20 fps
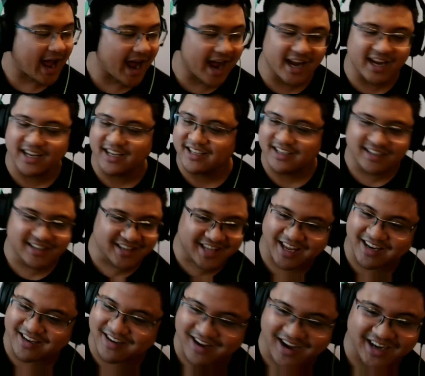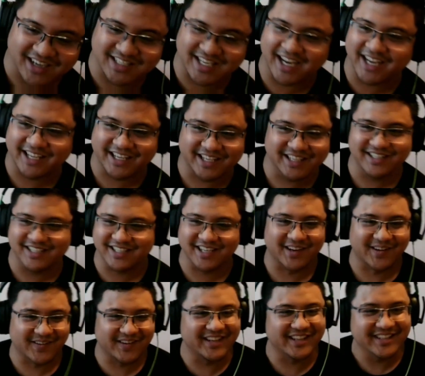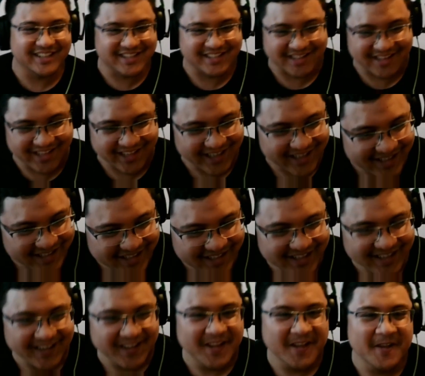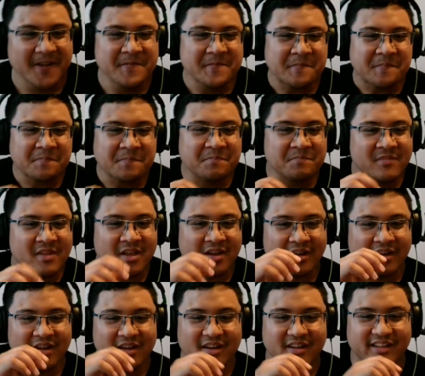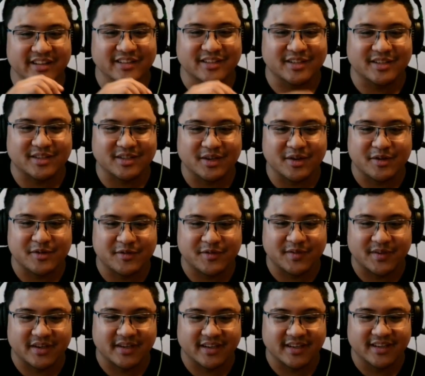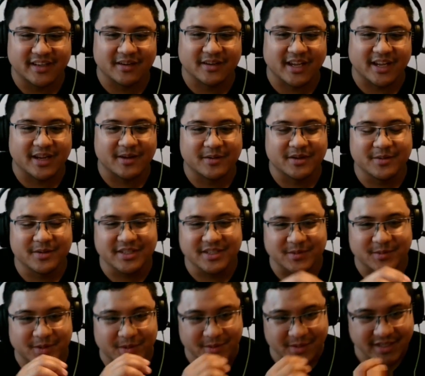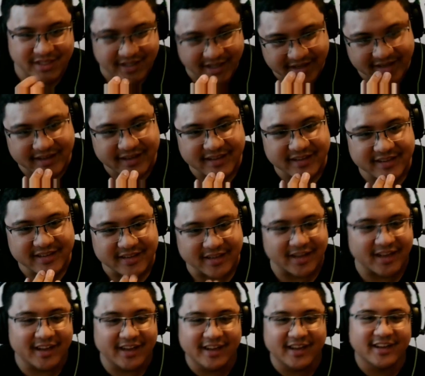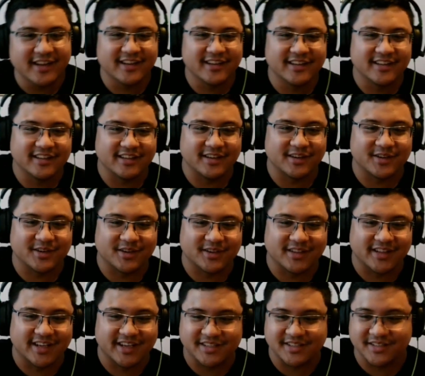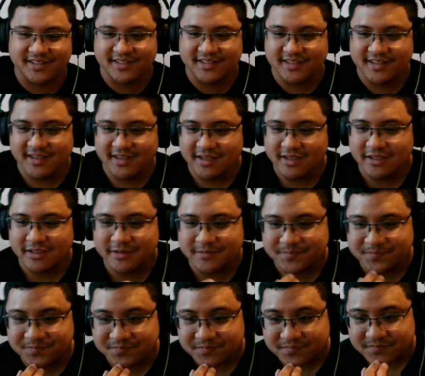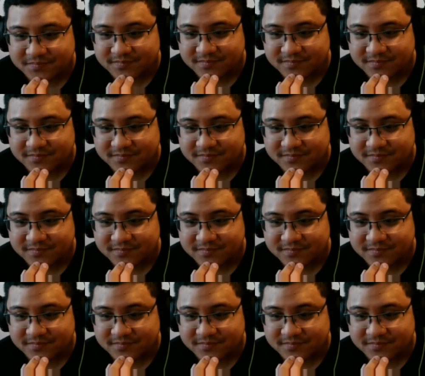I cannot take it seriously. Oh, that's so funny. Okay, what was it? Where was I? Ah, here are your glasses. Yeah,